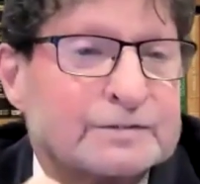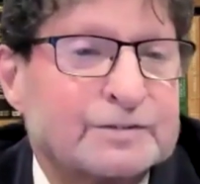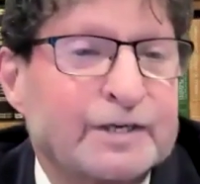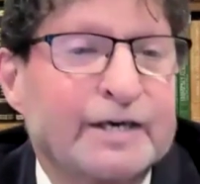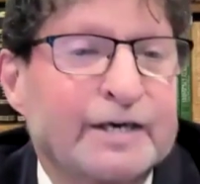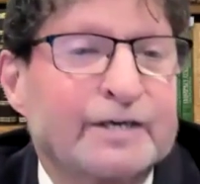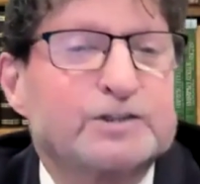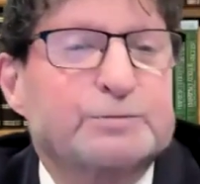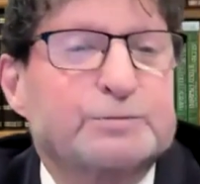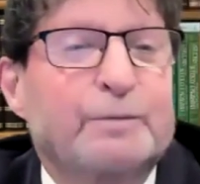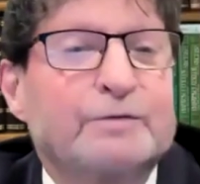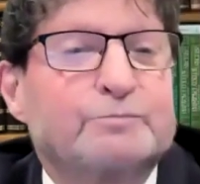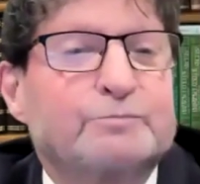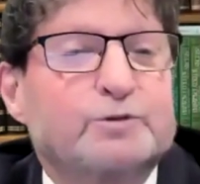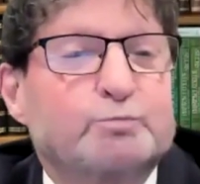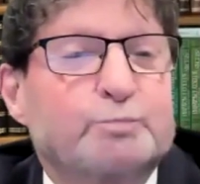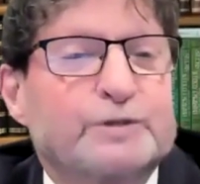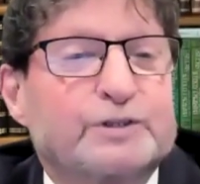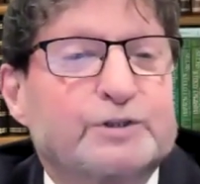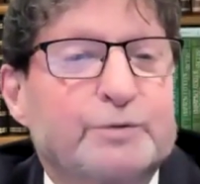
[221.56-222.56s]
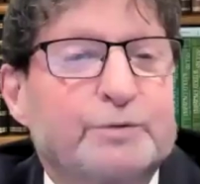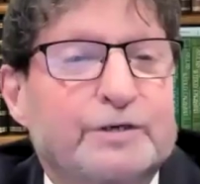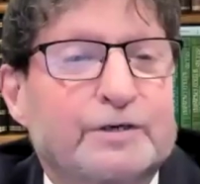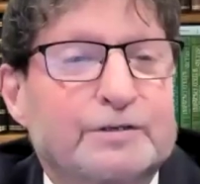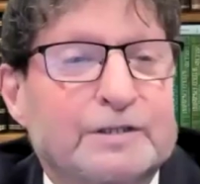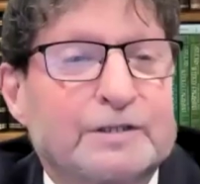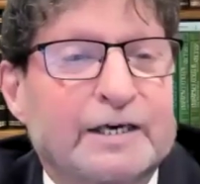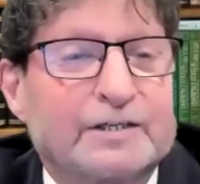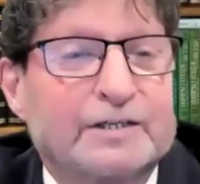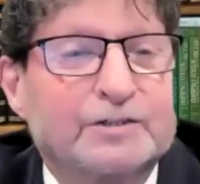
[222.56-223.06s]
tails between
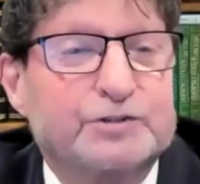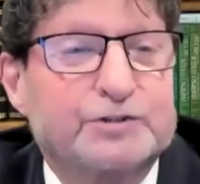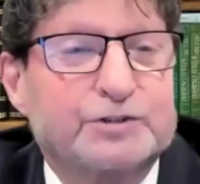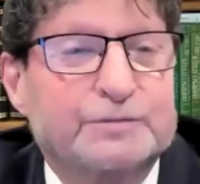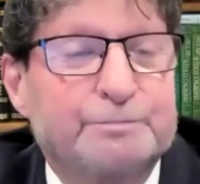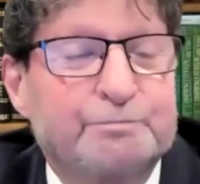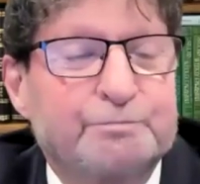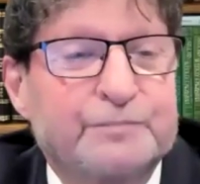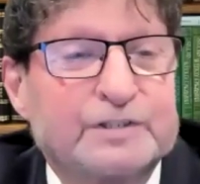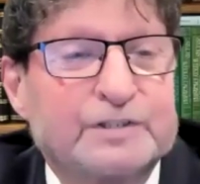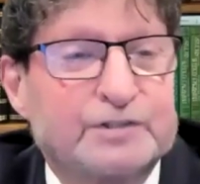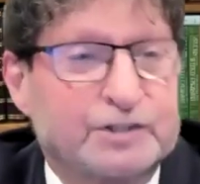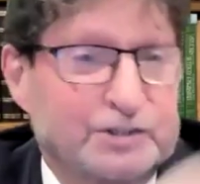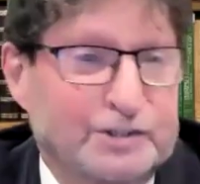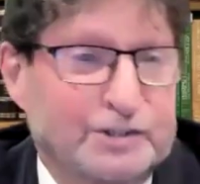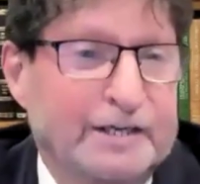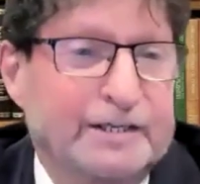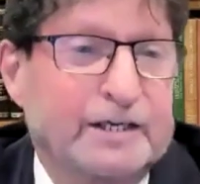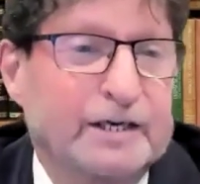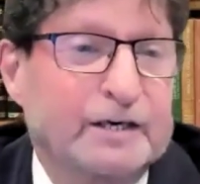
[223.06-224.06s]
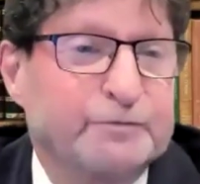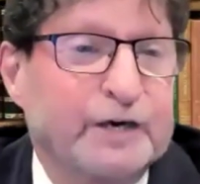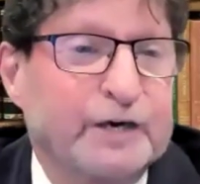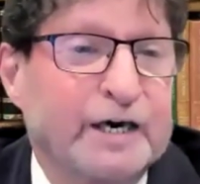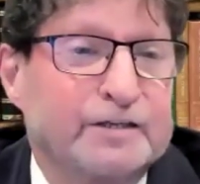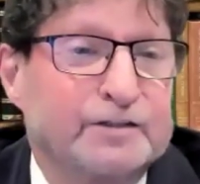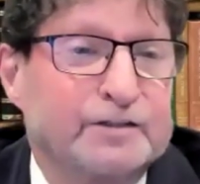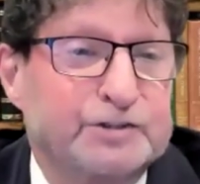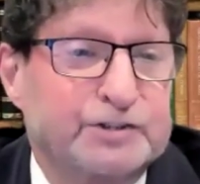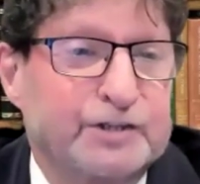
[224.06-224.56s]
our legs, just like
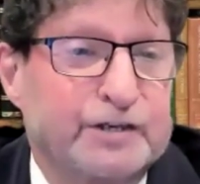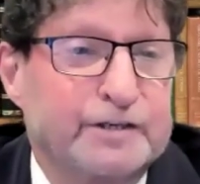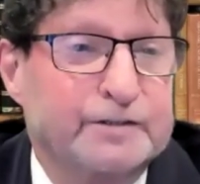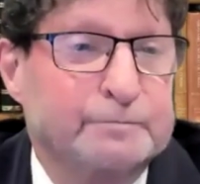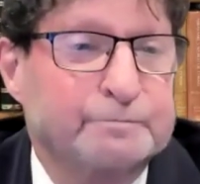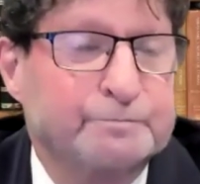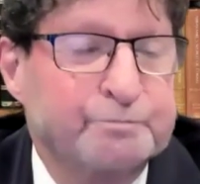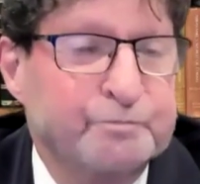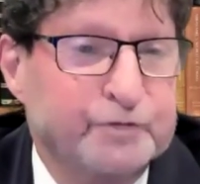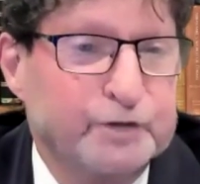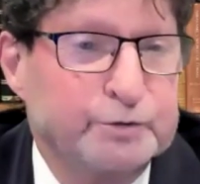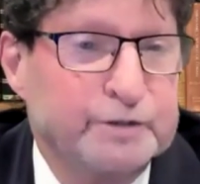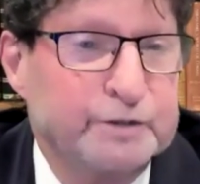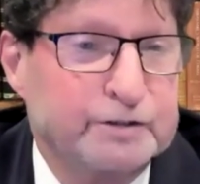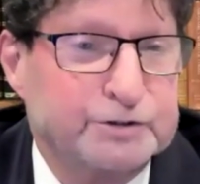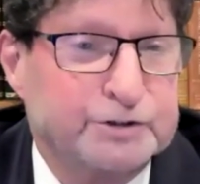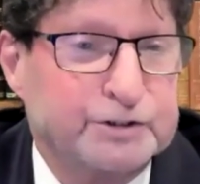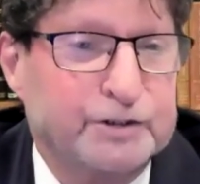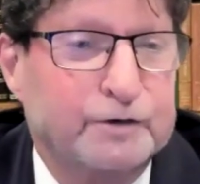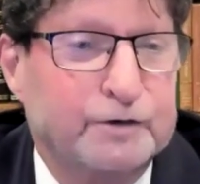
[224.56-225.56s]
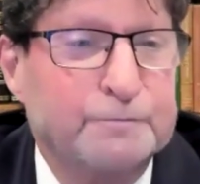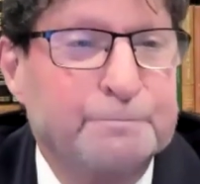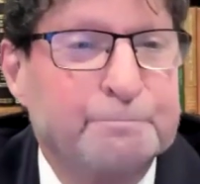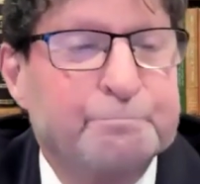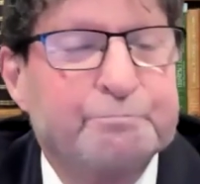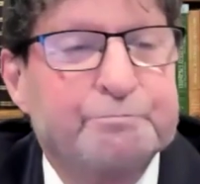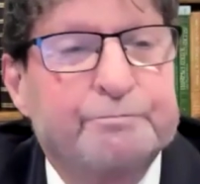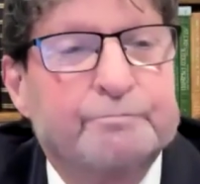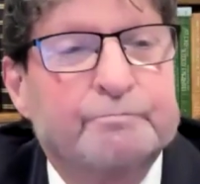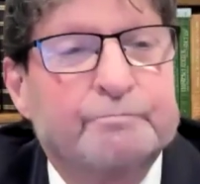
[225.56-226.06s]
Afghanistan a few years ago.
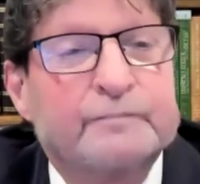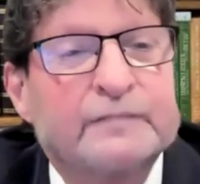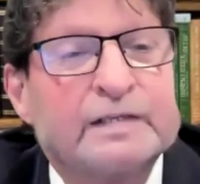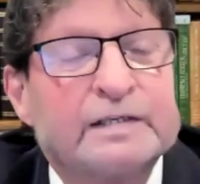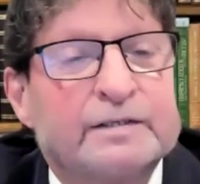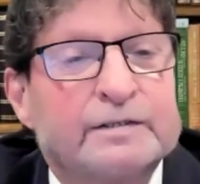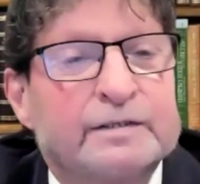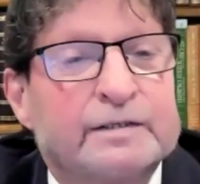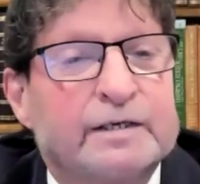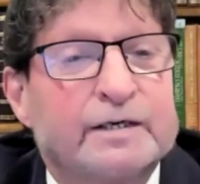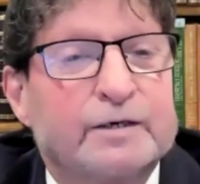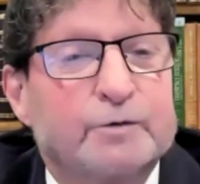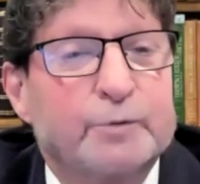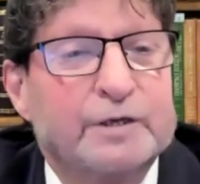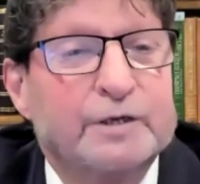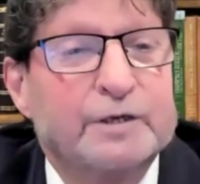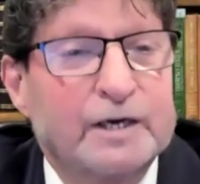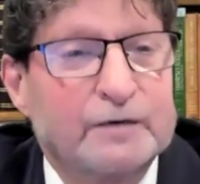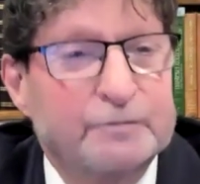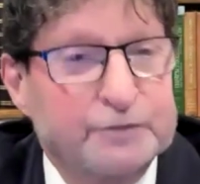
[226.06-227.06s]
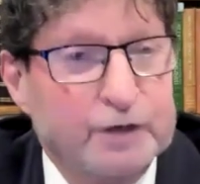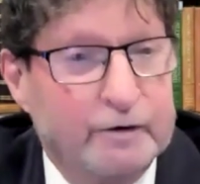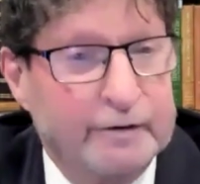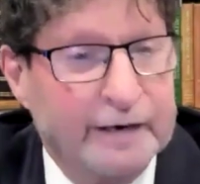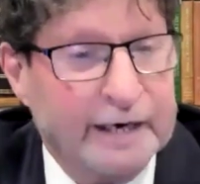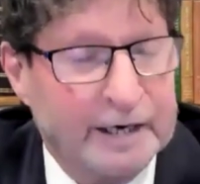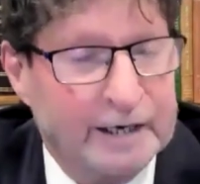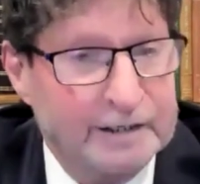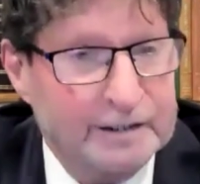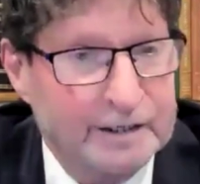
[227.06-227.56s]
And we left
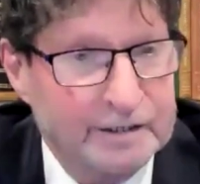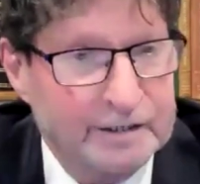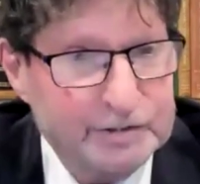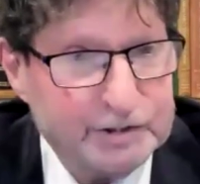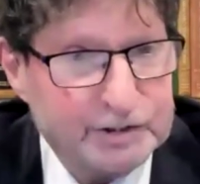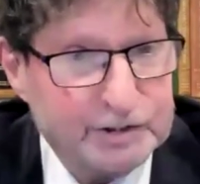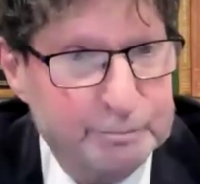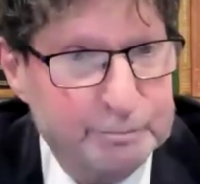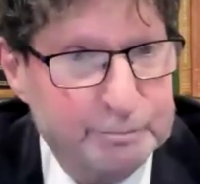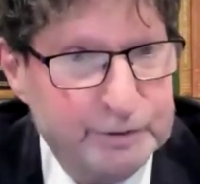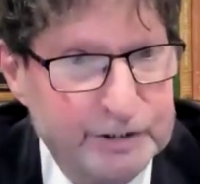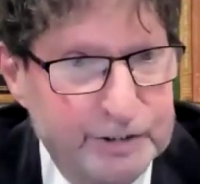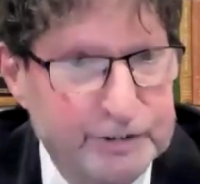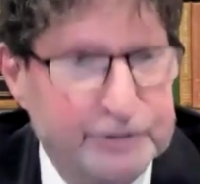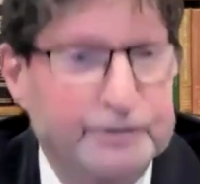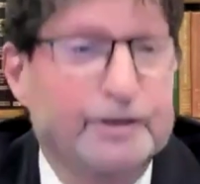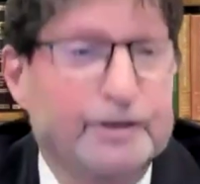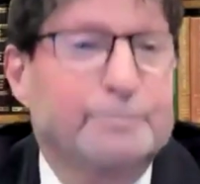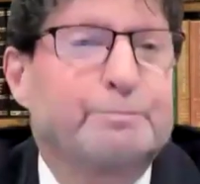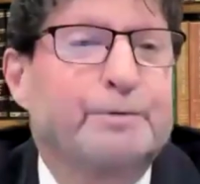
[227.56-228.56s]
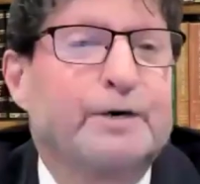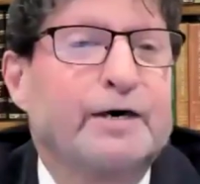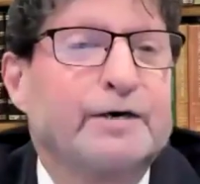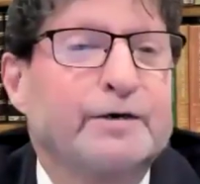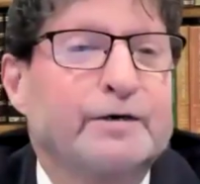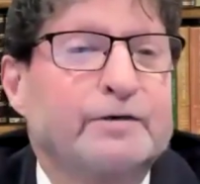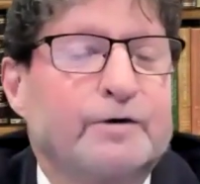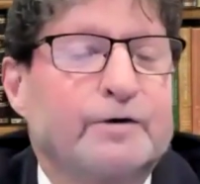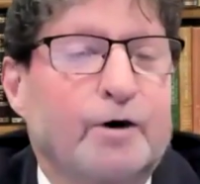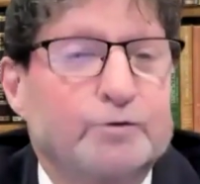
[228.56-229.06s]
our allies to be eaten up
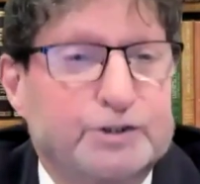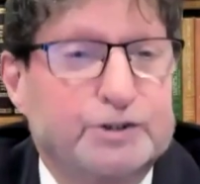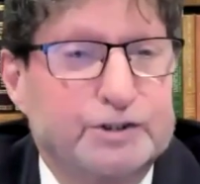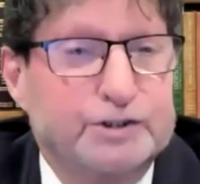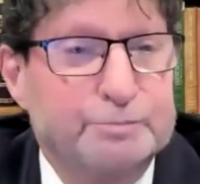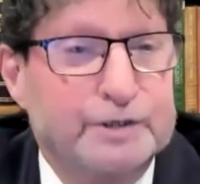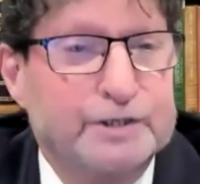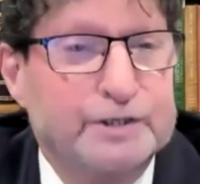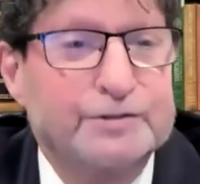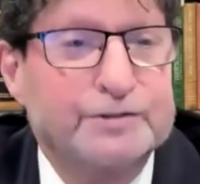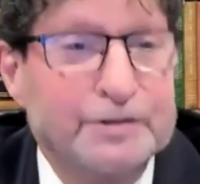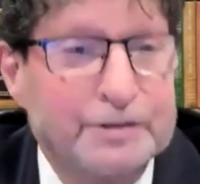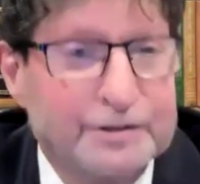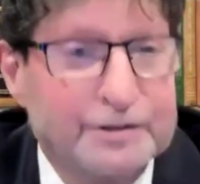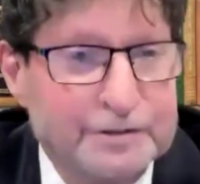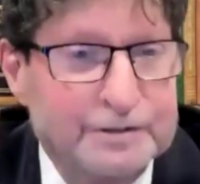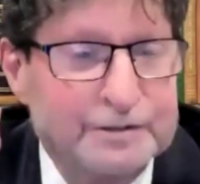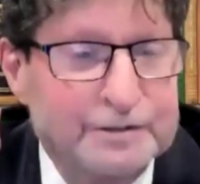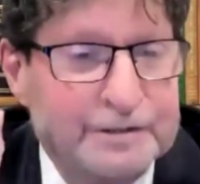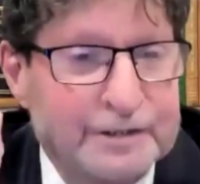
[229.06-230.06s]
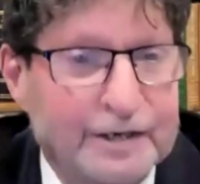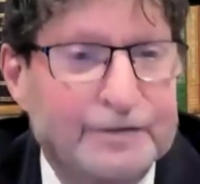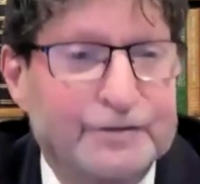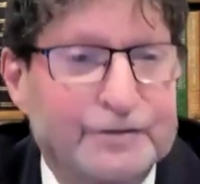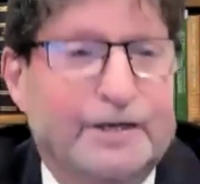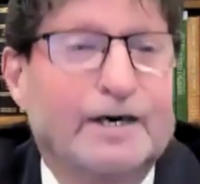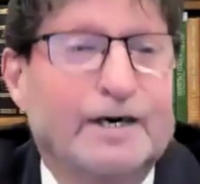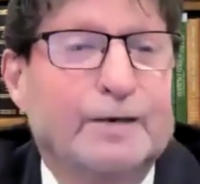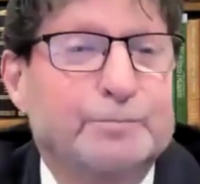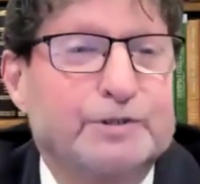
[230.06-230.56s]
by Ho Chi Minh and
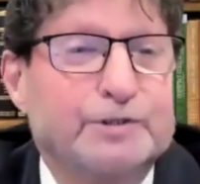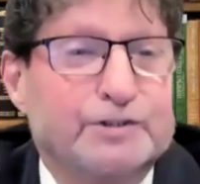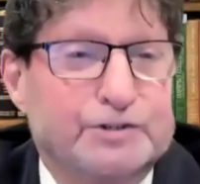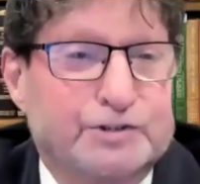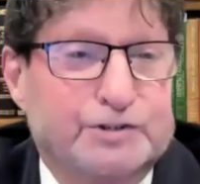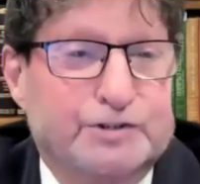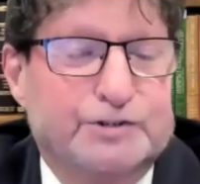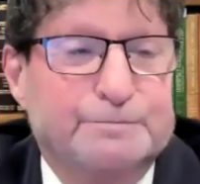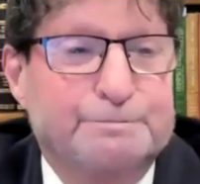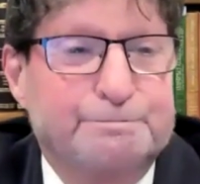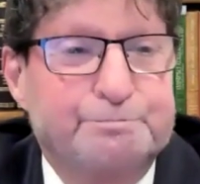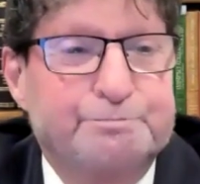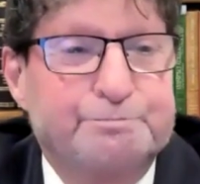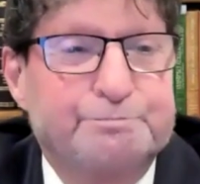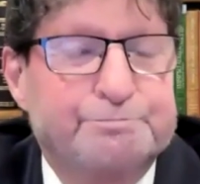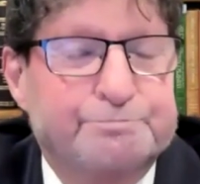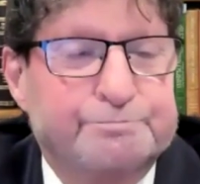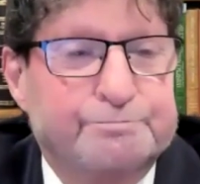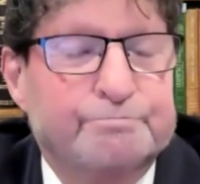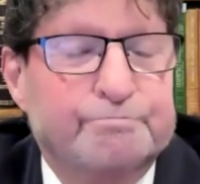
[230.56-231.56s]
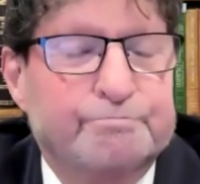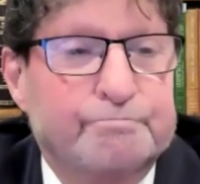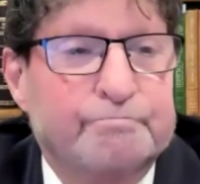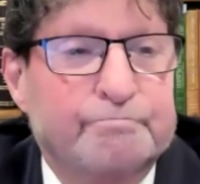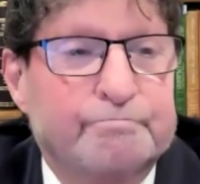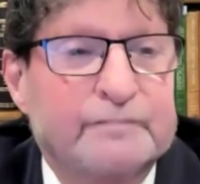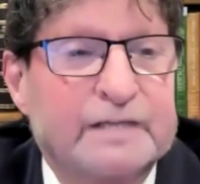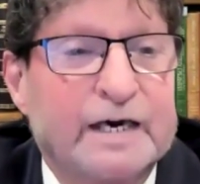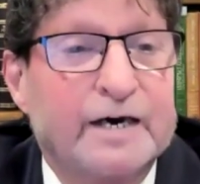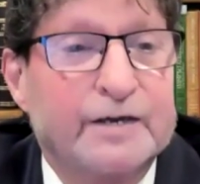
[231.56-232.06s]
the communists.
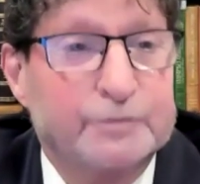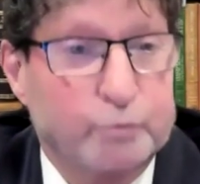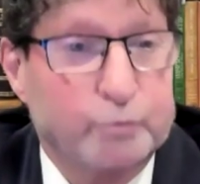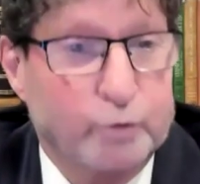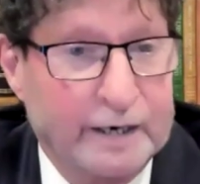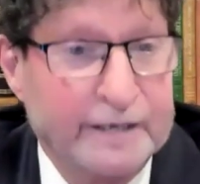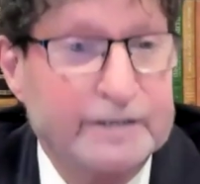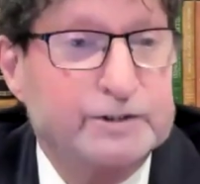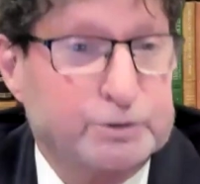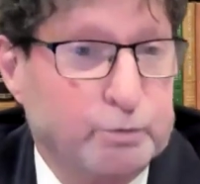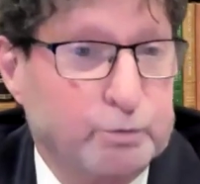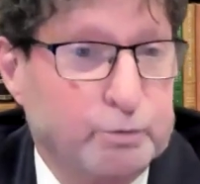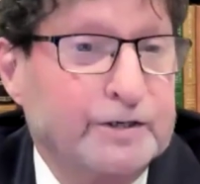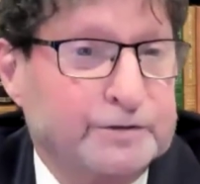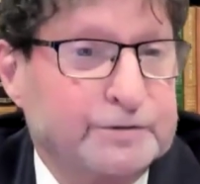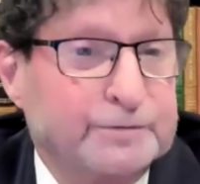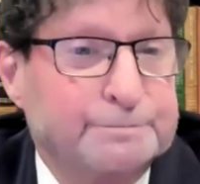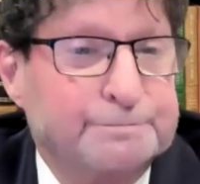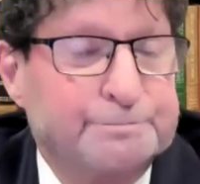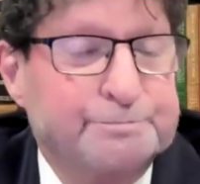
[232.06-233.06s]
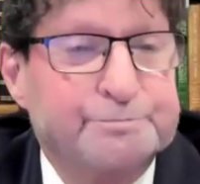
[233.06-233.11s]
And riots worked.